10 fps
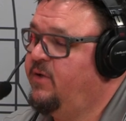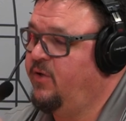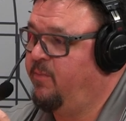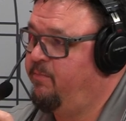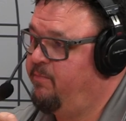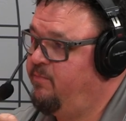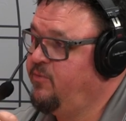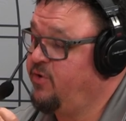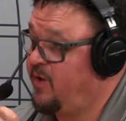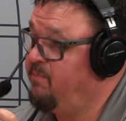You'll
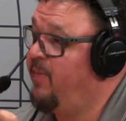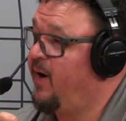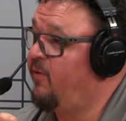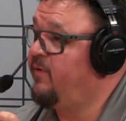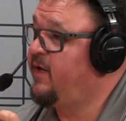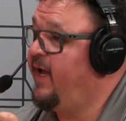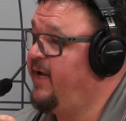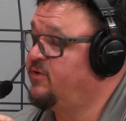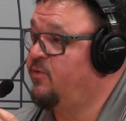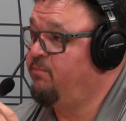you can buckle the
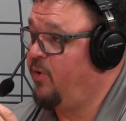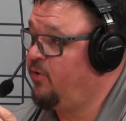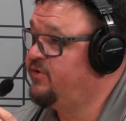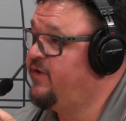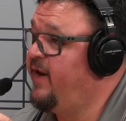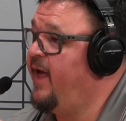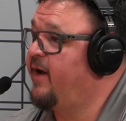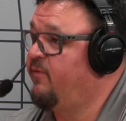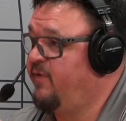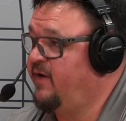case or bulge the
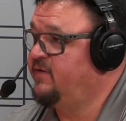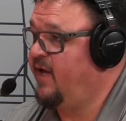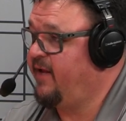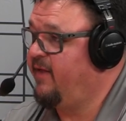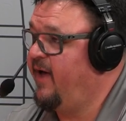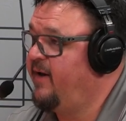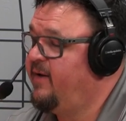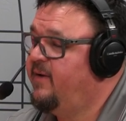neck or things like that.